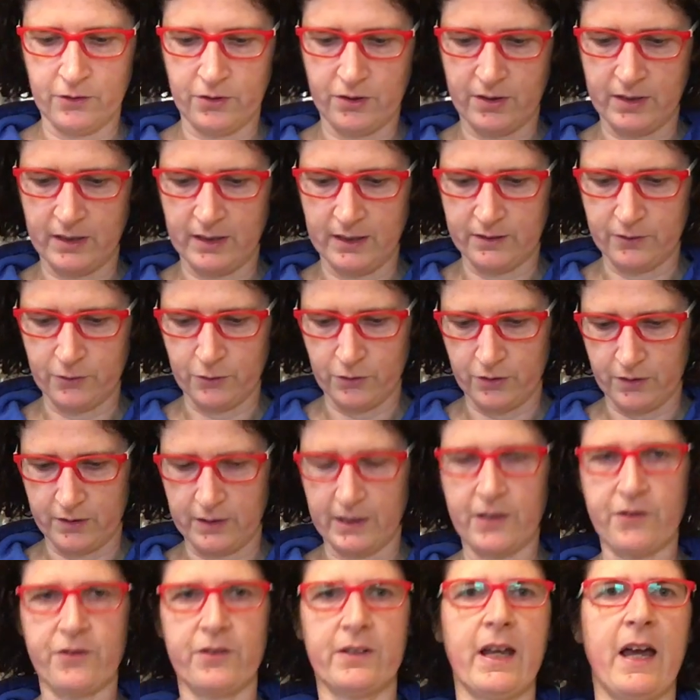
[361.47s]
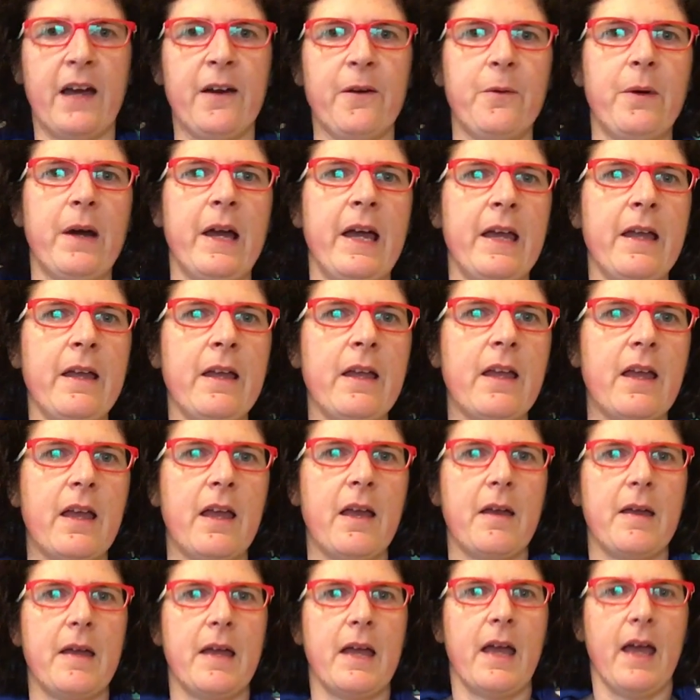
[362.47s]
to see to stitch that way,
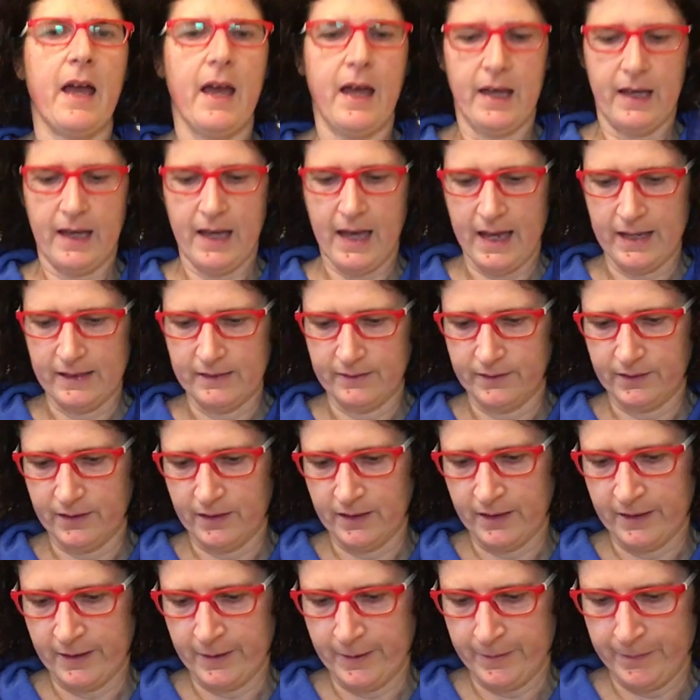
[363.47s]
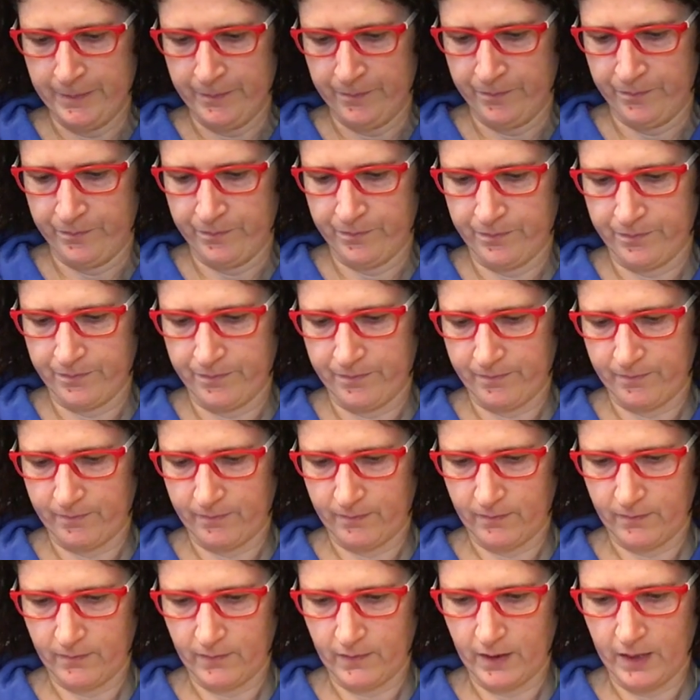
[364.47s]
and um,
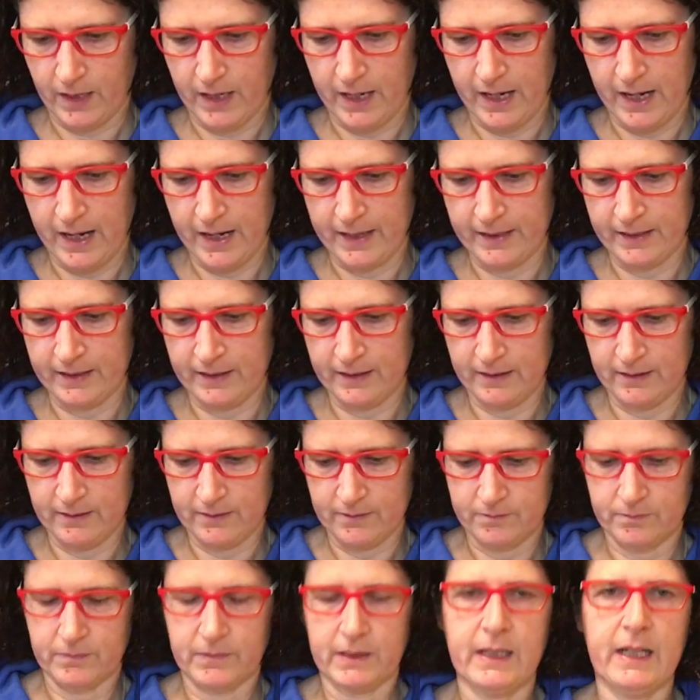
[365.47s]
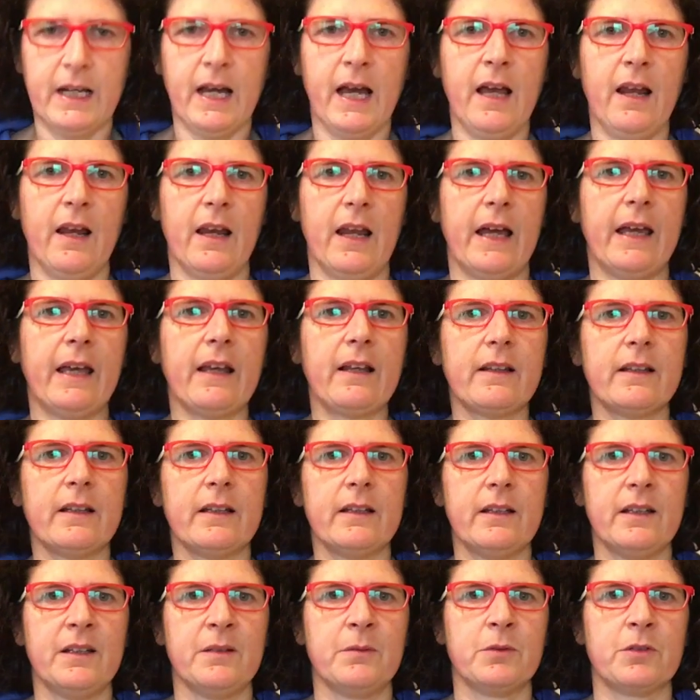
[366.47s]
I kind of liked
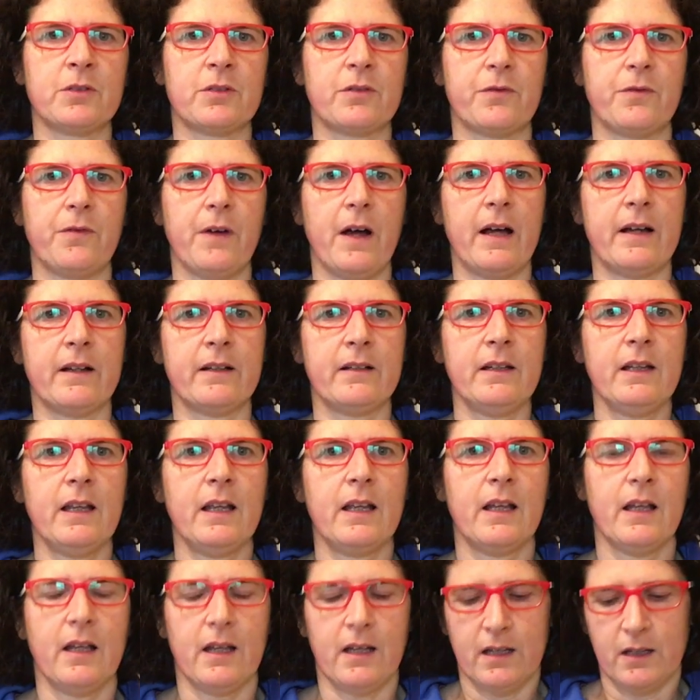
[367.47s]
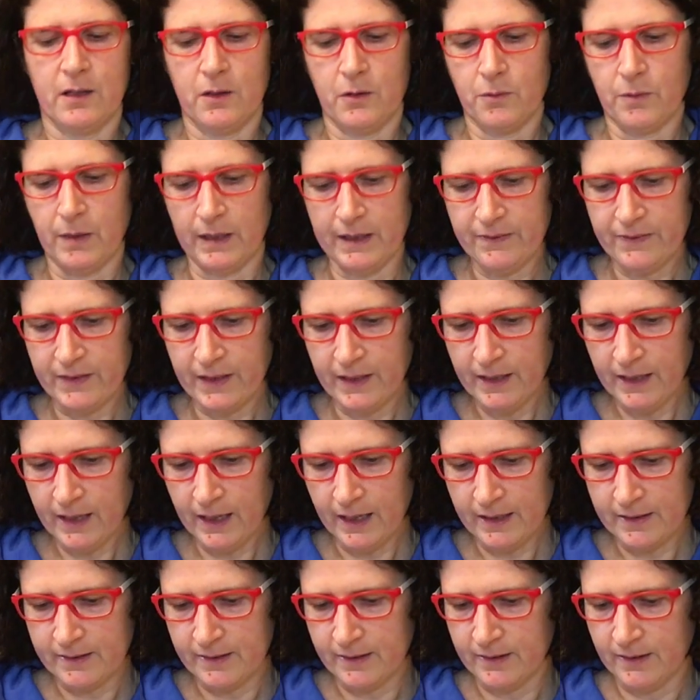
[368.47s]
it. It was fun. One thing
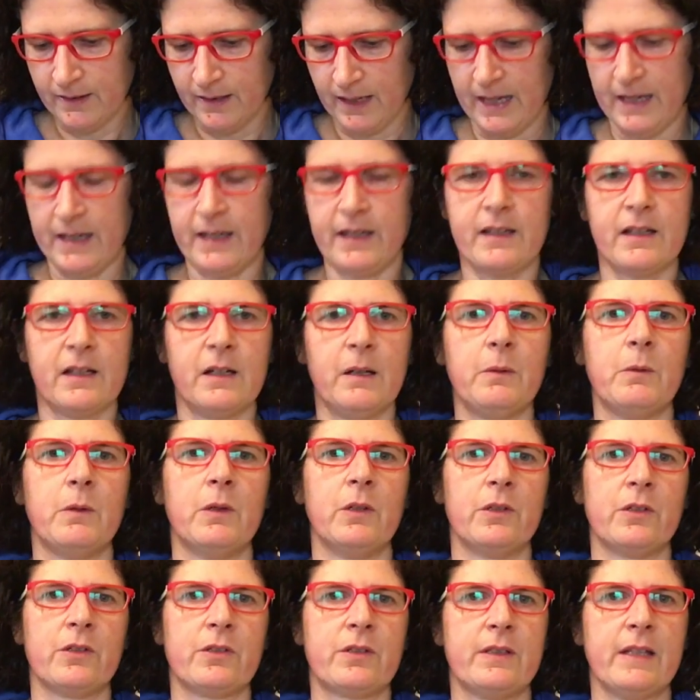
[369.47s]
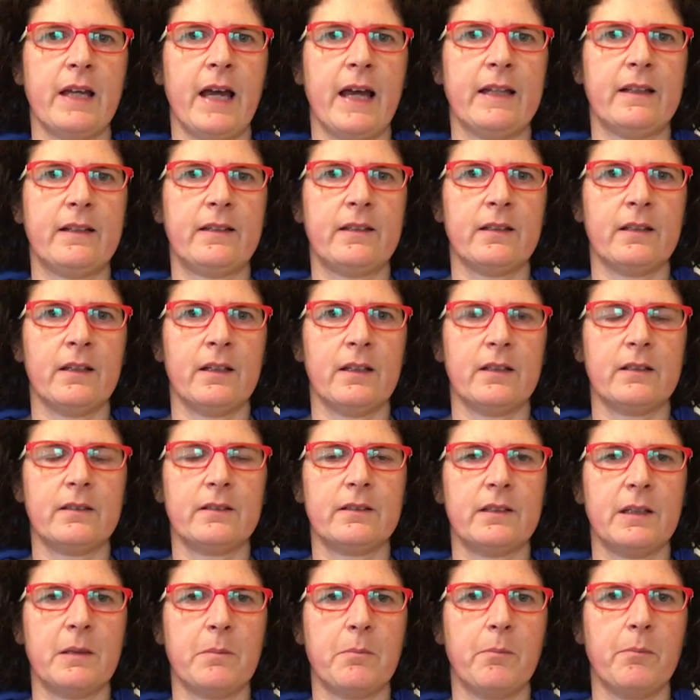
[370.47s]
I didn't like was that
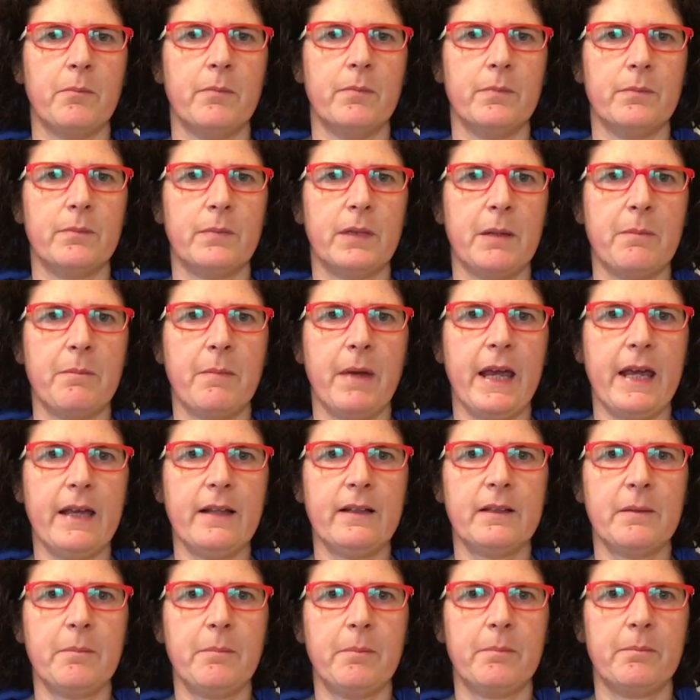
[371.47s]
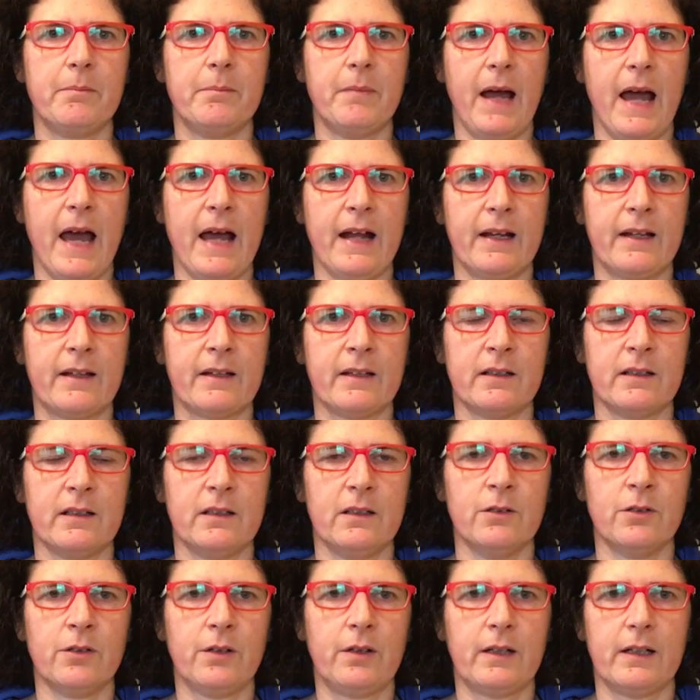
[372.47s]
the it made the back
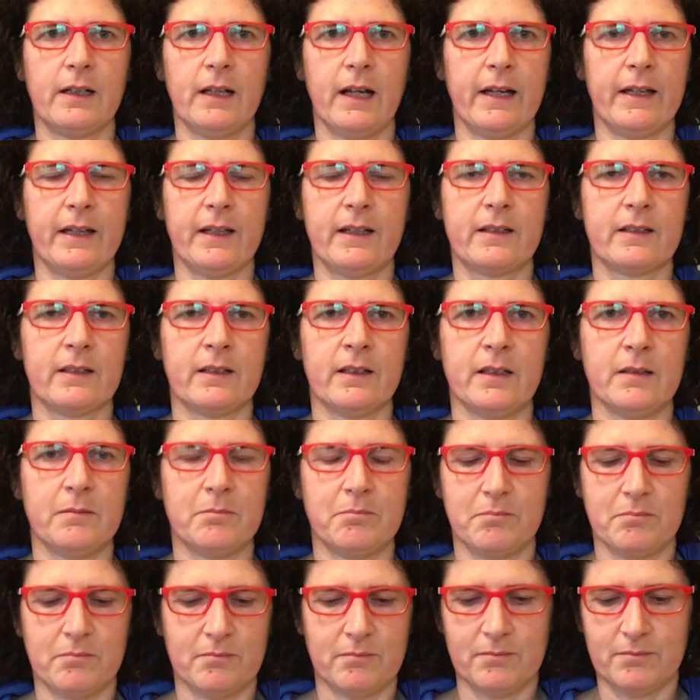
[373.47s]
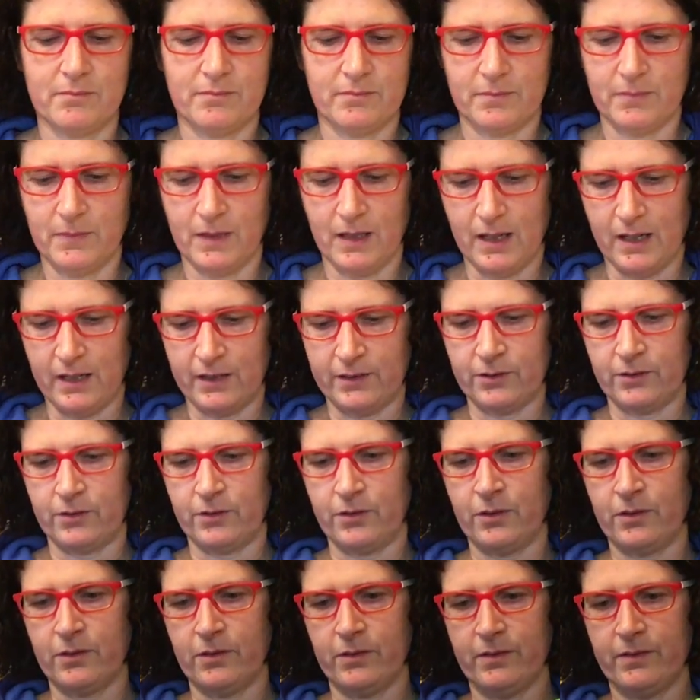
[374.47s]
look like I don't
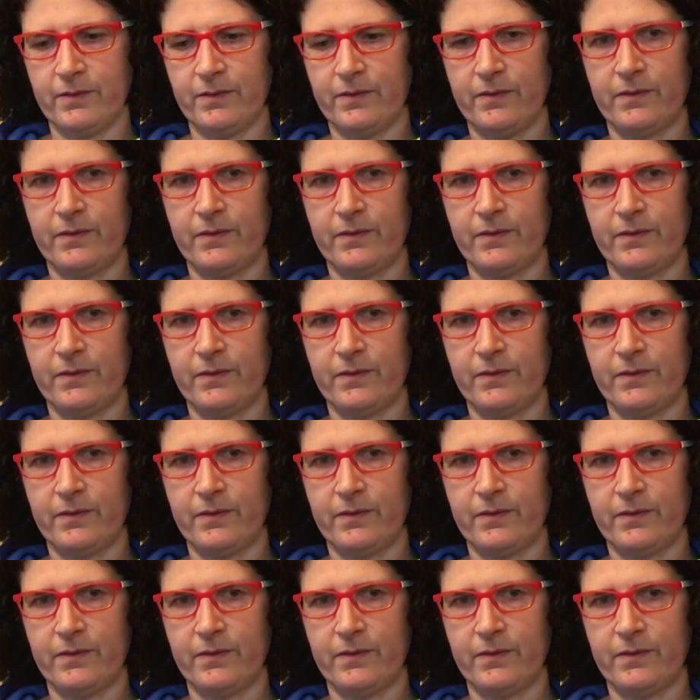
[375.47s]
know